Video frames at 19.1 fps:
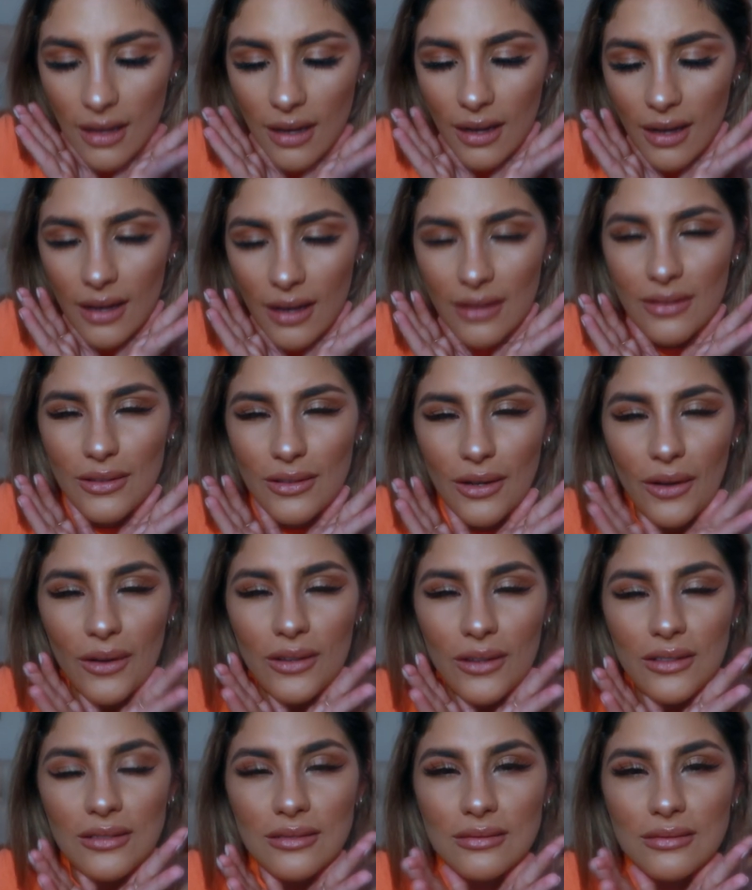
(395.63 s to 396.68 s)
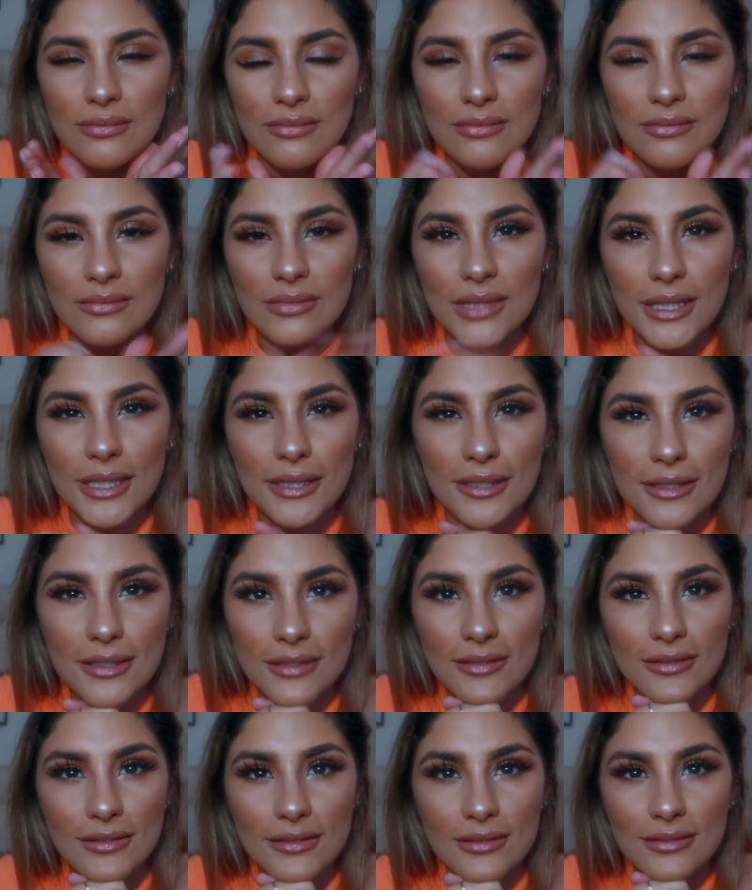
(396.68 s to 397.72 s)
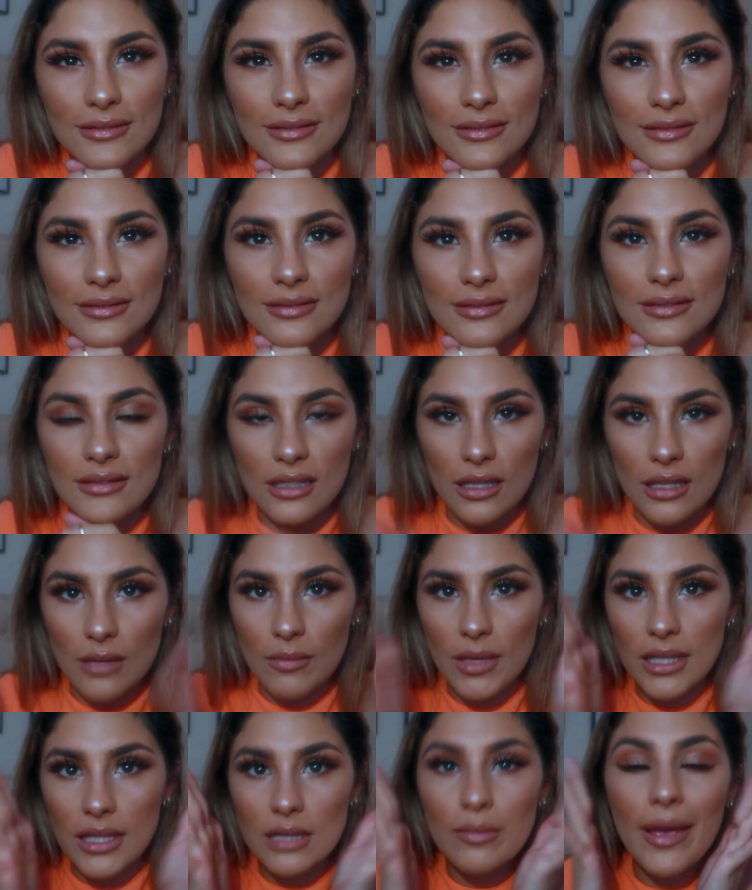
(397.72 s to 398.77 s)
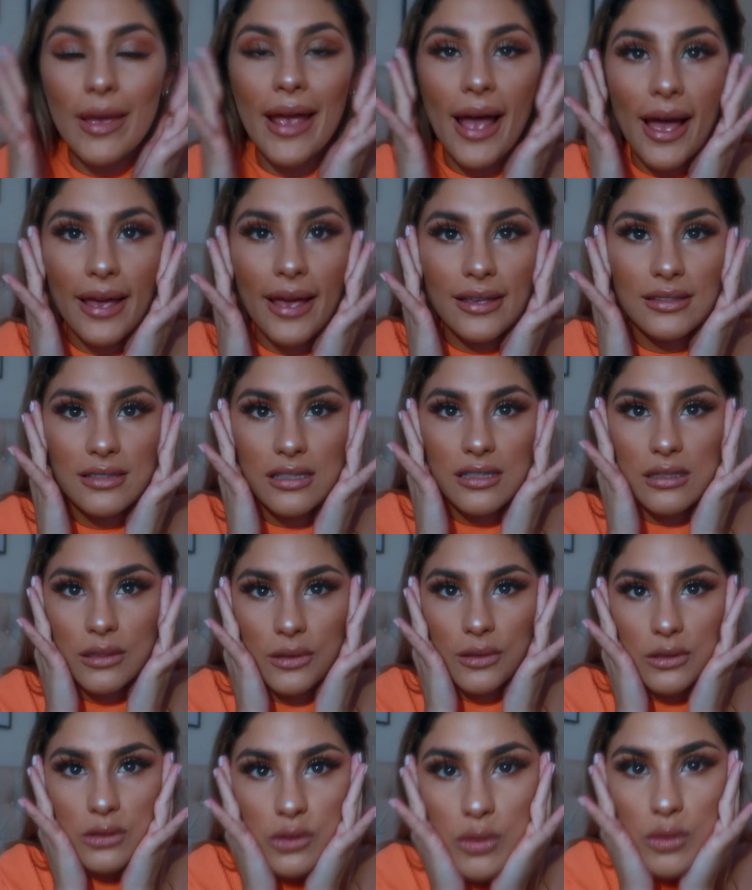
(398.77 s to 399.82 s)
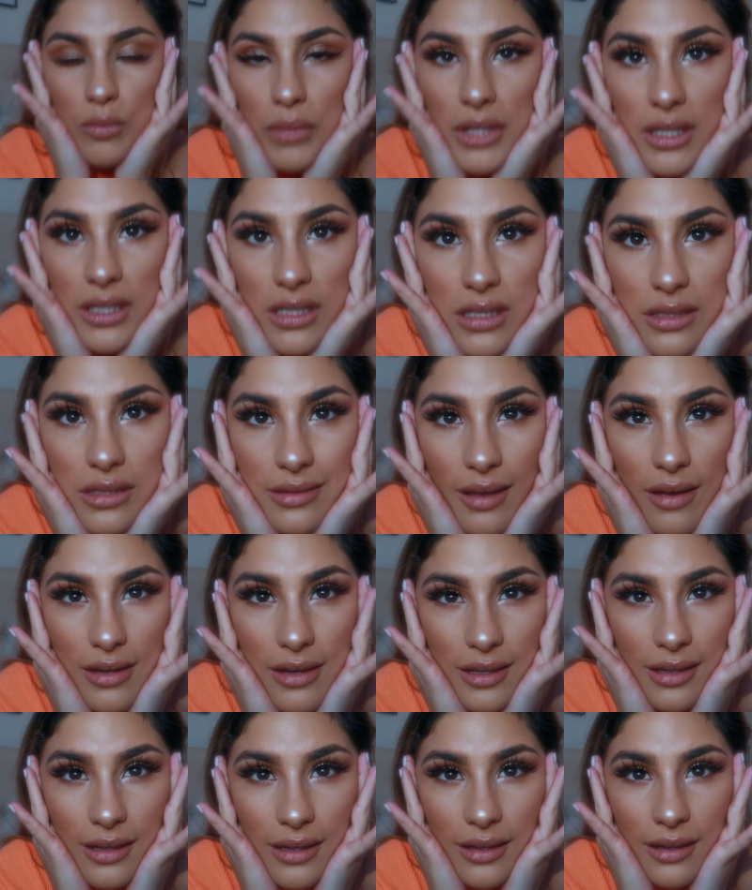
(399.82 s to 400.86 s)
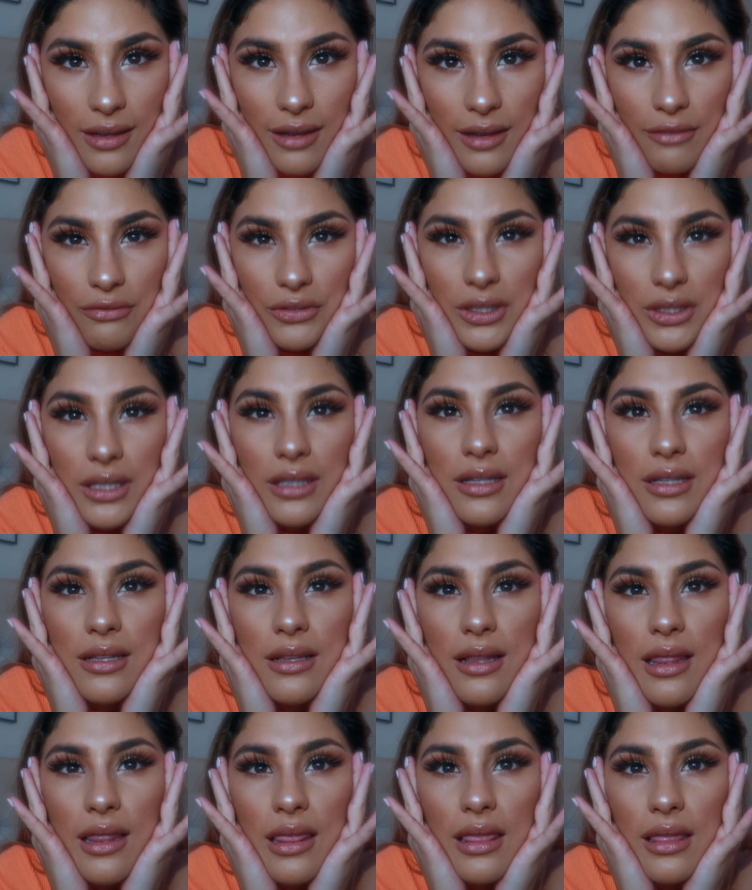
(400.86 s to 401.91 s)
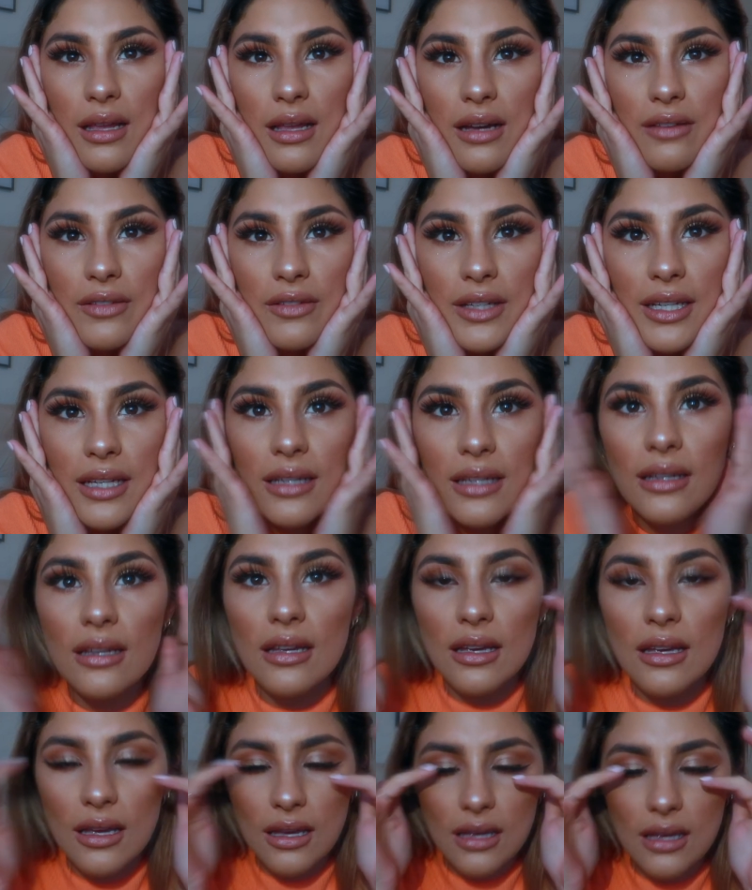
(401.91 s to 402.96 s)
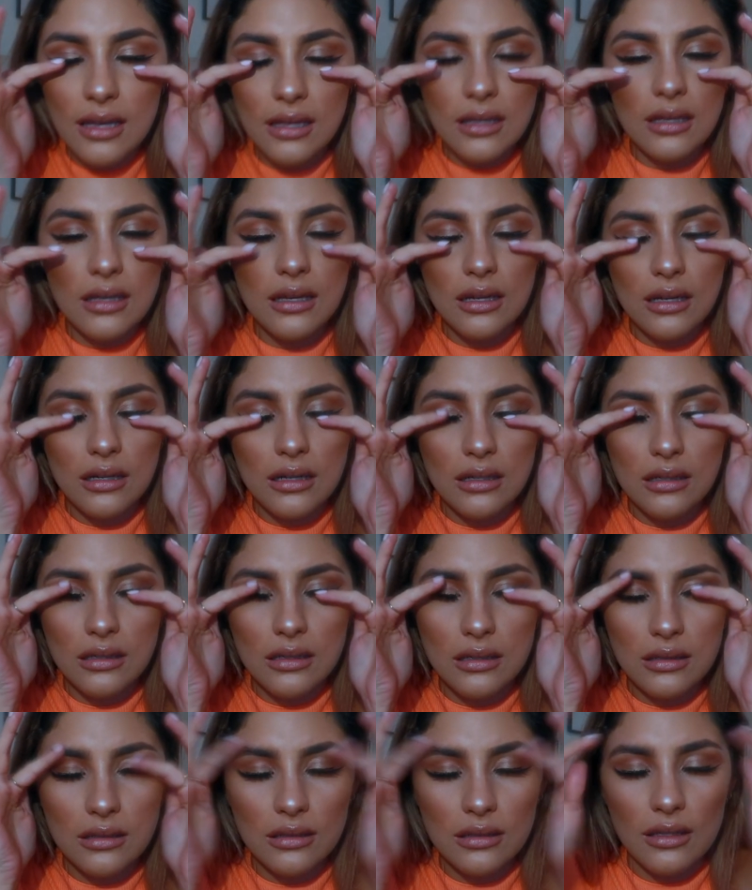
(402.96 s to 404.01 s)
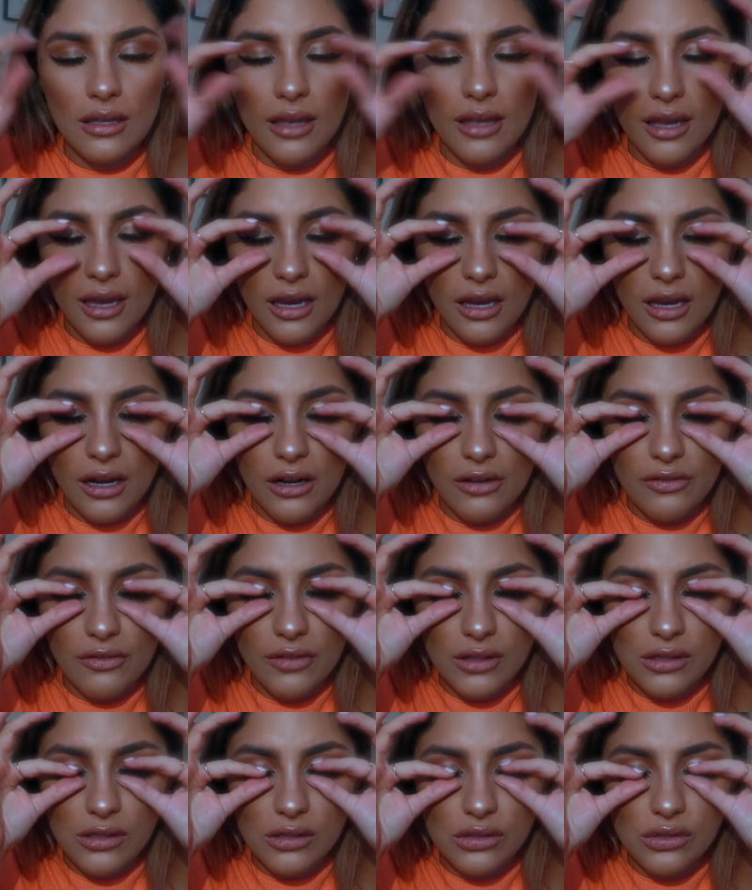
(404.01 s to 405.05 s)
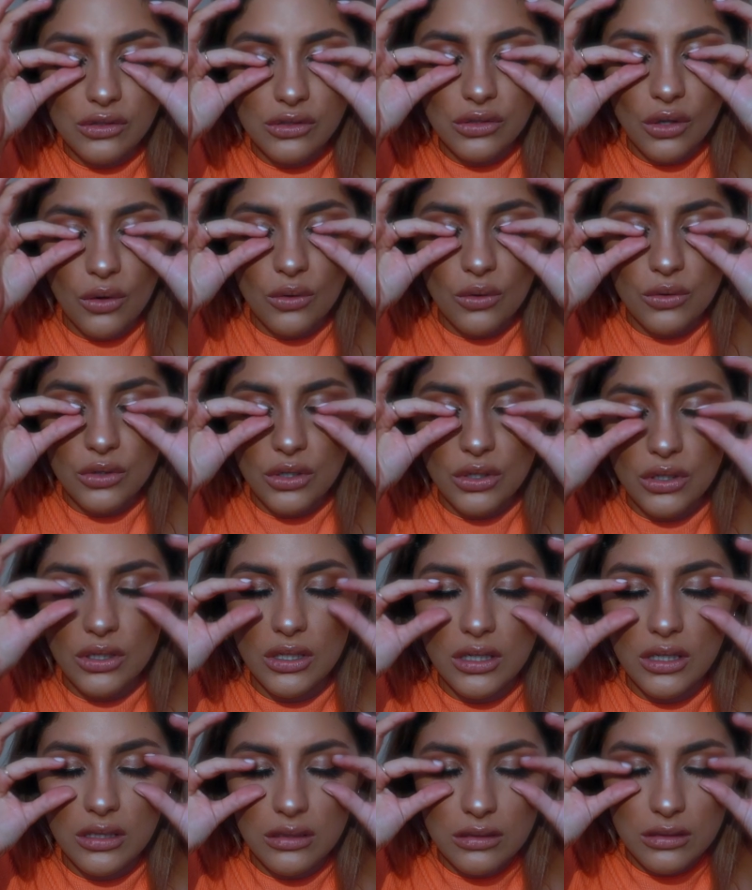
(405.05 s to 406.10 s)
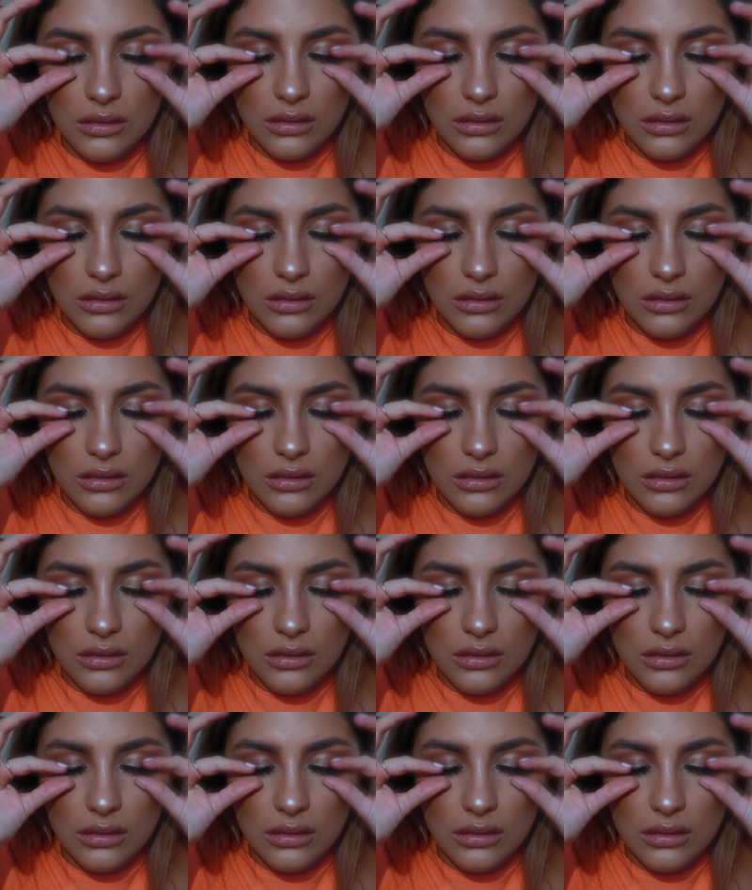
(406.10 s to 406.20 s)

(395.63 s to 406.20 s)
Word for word: I don't know, like makes my eyes just look super exotic. I freaking love it. Uh, hair feels so good.